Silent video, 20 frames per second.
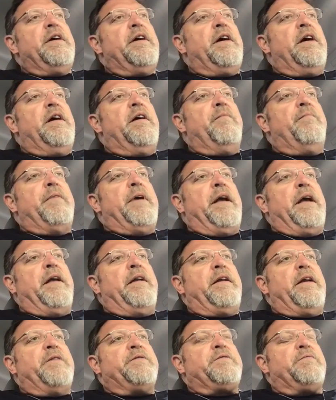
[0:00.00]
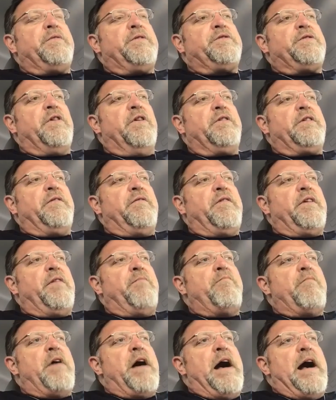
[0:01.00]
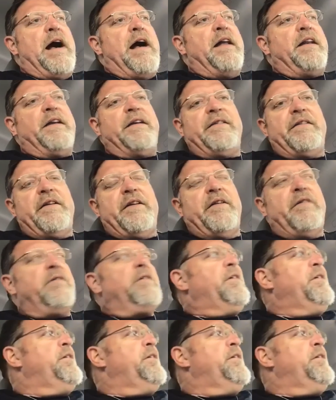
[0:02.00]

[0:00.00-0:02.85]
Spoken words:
And as a result of them hiding their